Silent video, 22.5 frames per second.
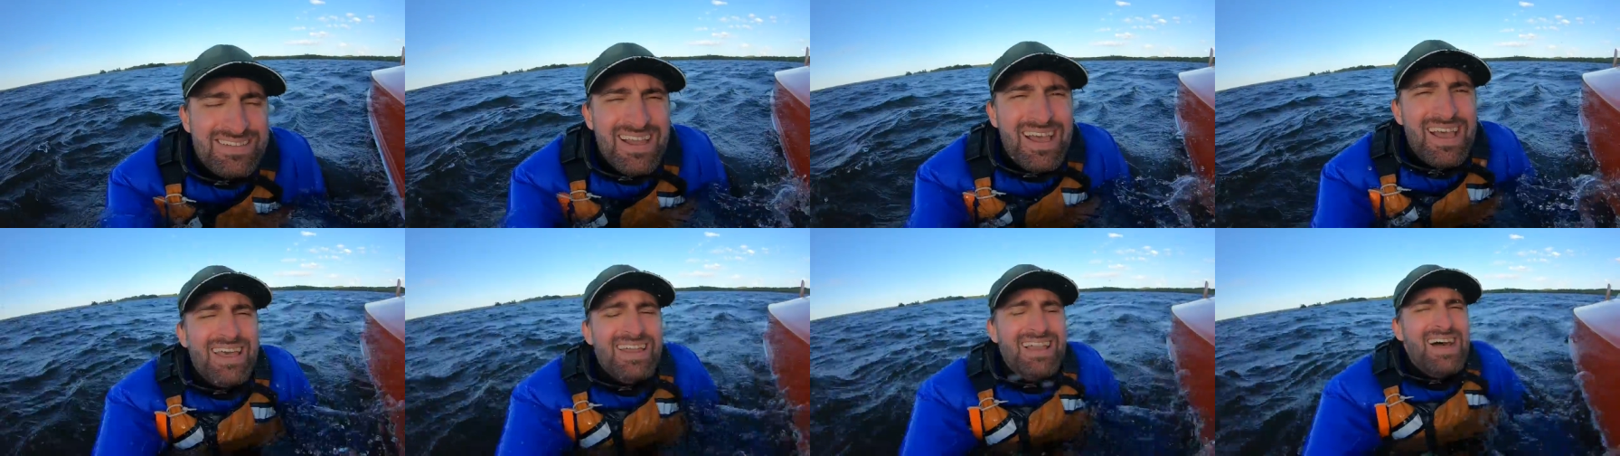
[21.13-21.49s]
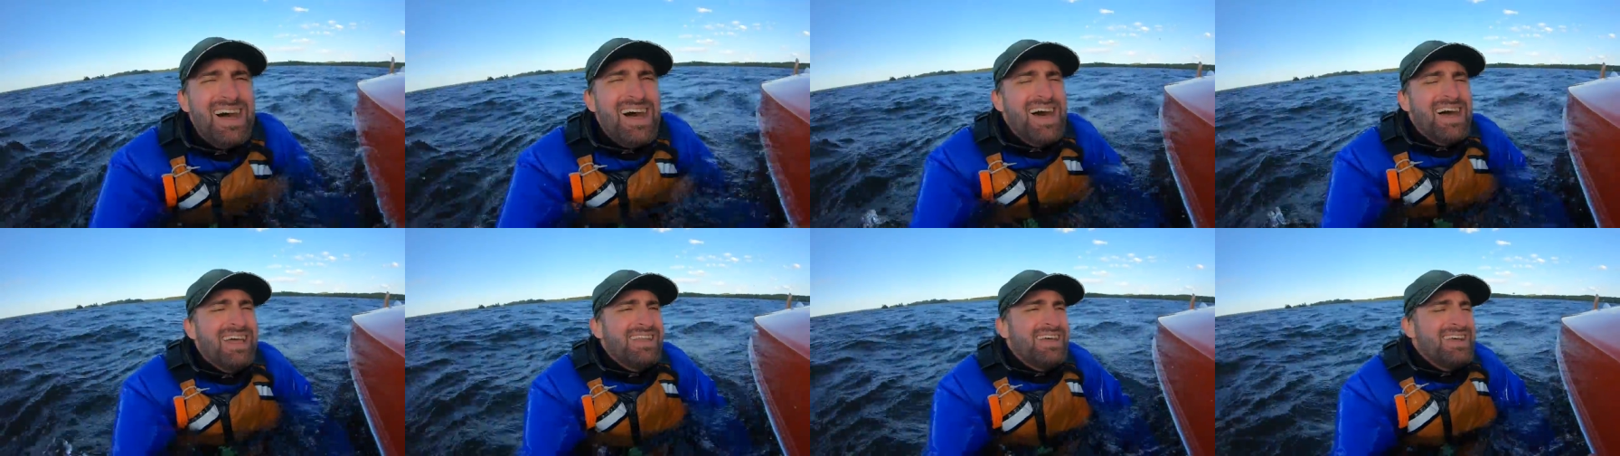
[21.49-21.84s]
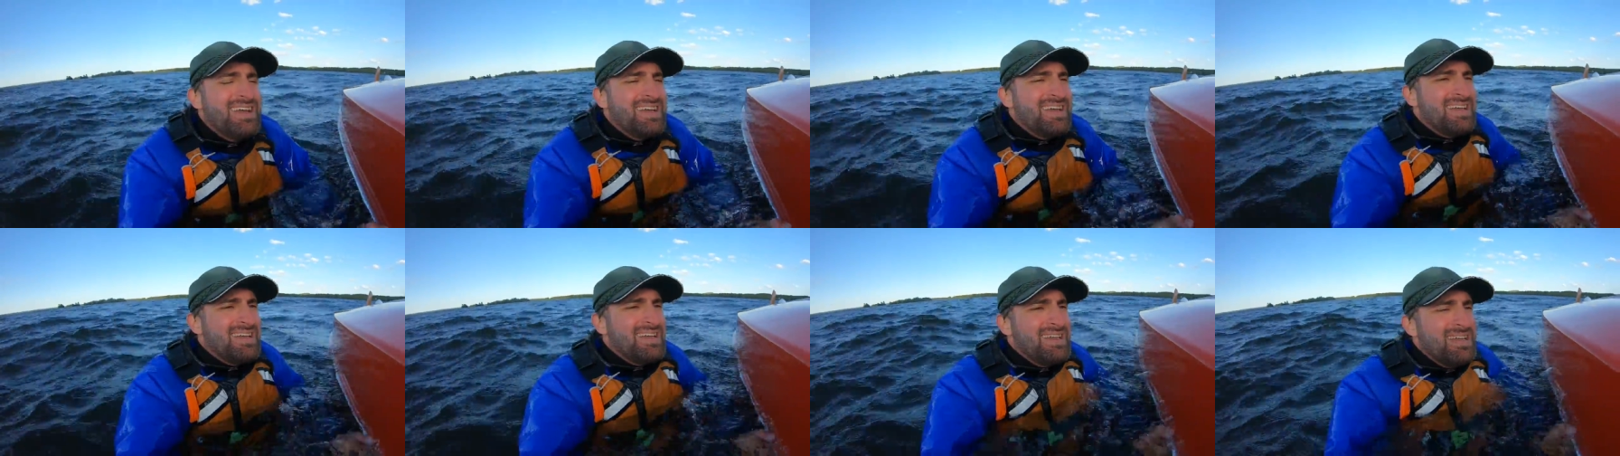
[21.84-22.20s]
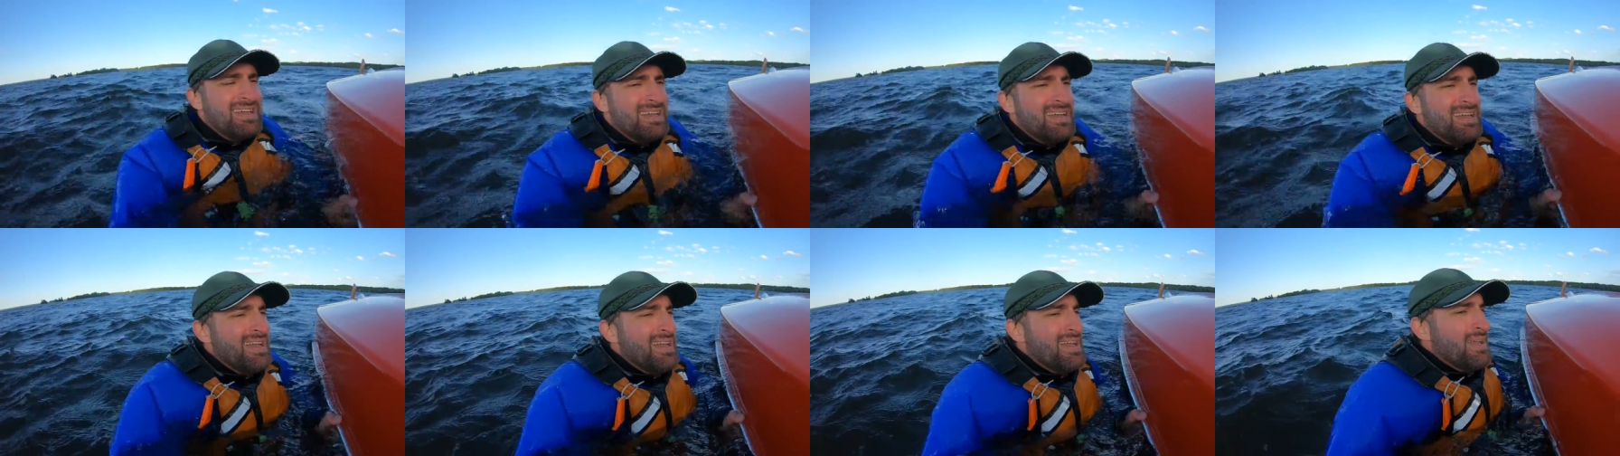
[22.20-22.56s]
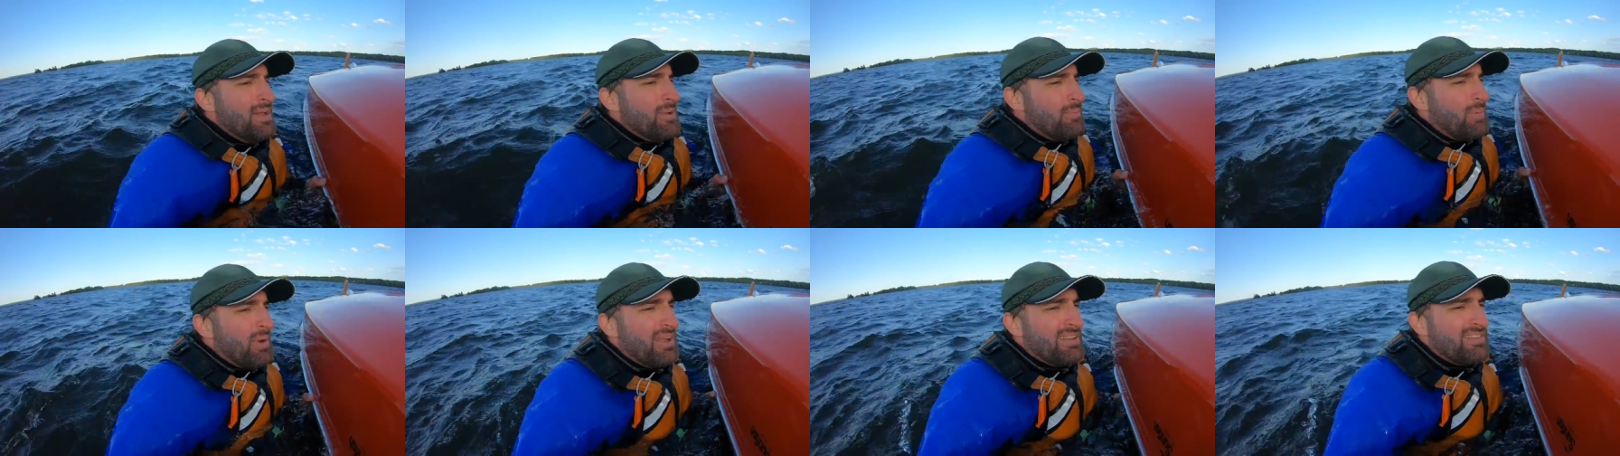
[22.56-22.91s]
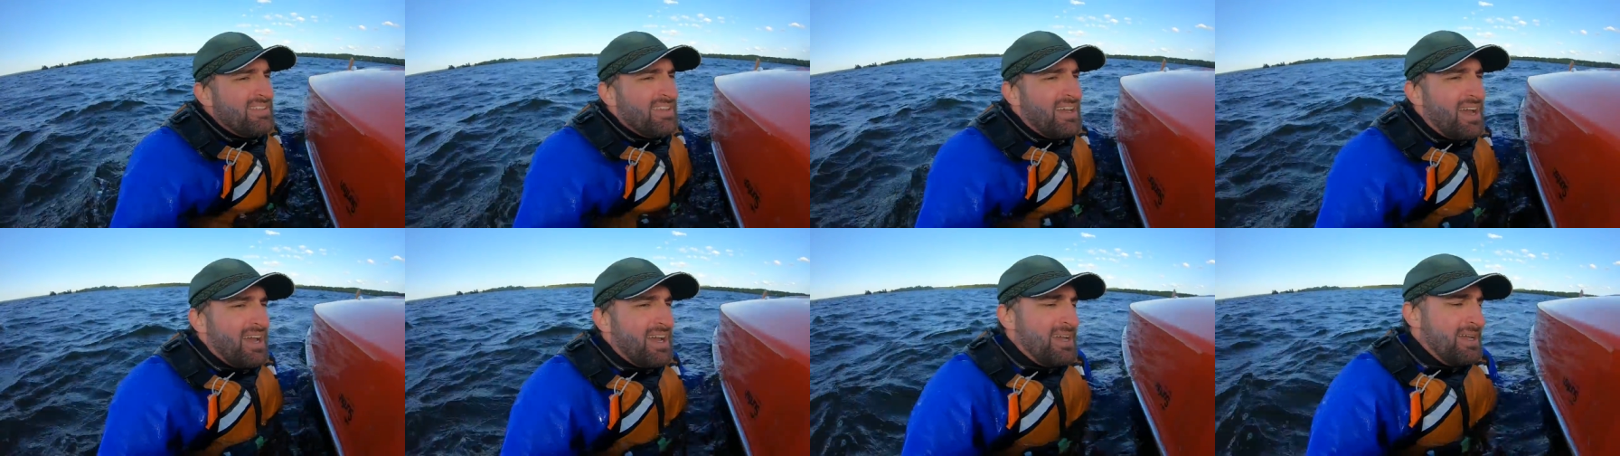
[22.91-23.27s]
tied on. But
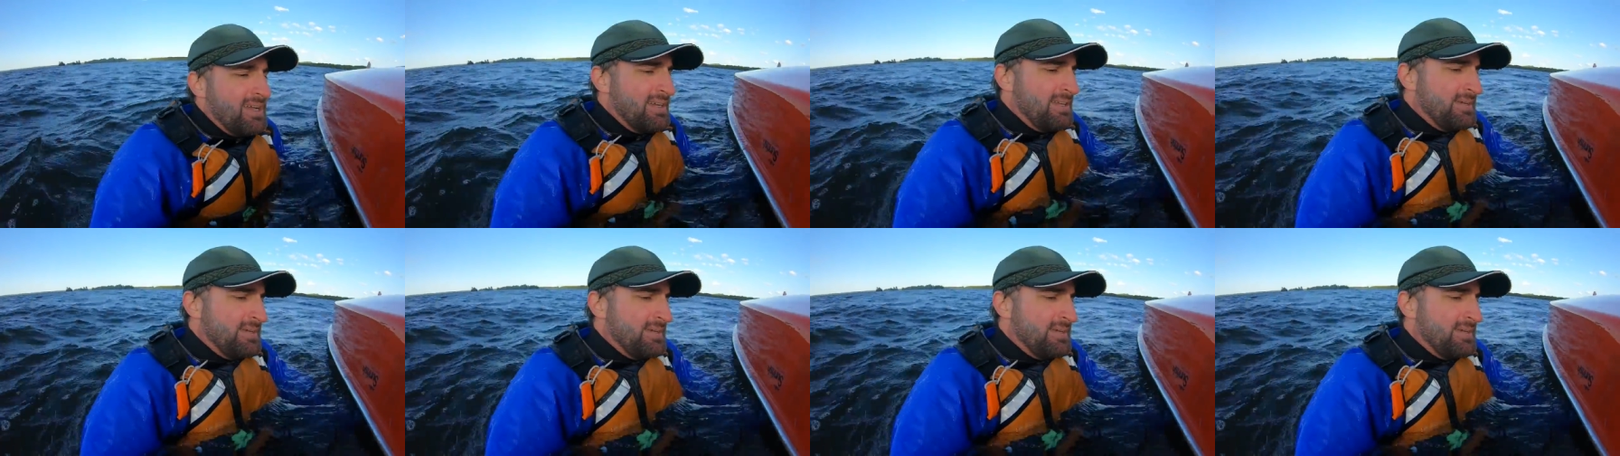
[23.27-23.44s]
uh,